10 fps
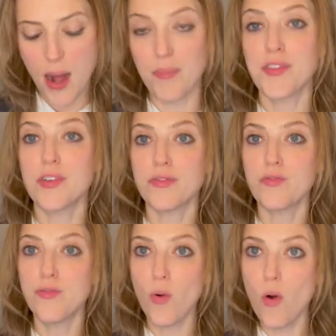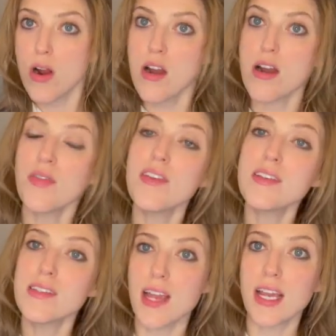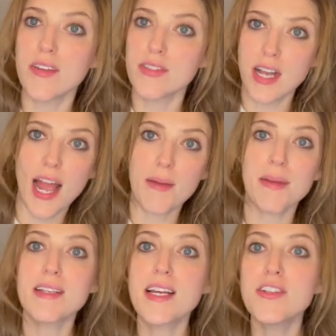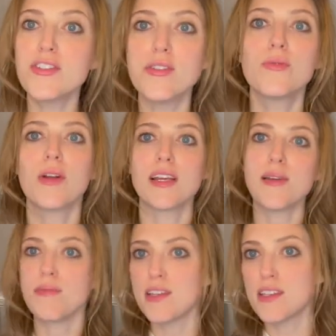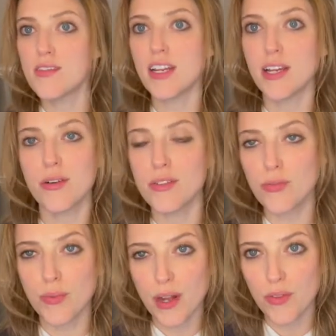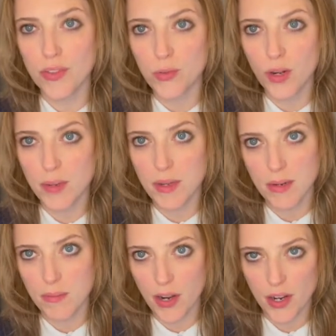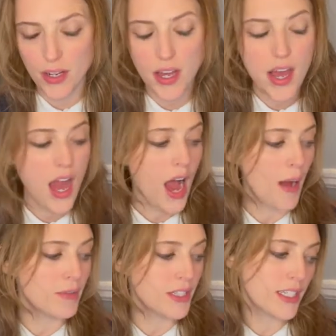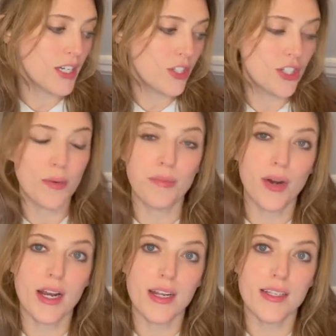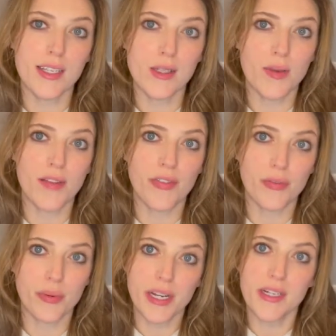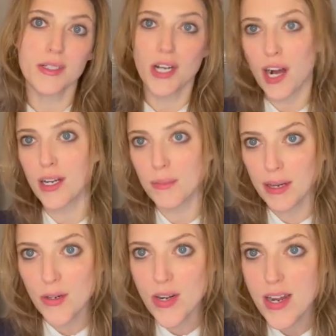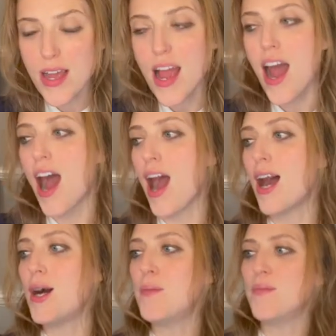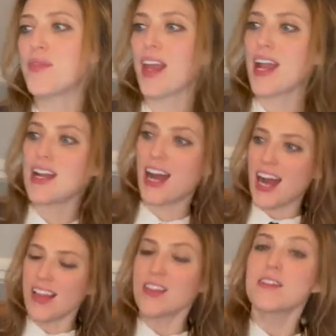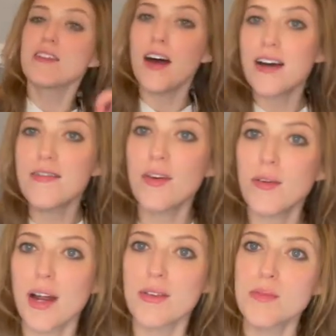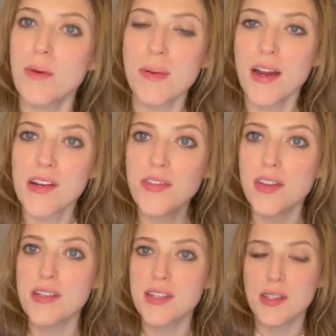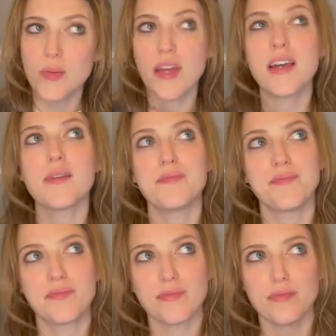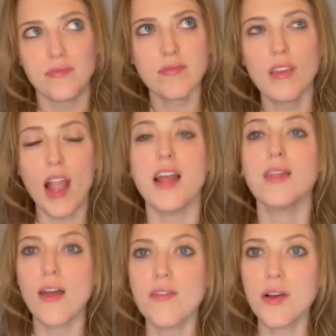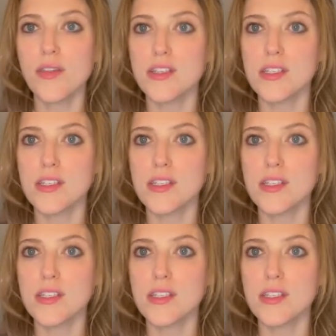So for the sake of time, because I do want to keep these videos around the 20-minute mark, I'm just gonna jump right in since we have 3 to talk about. And I love, when I was preparing for this week, I love how these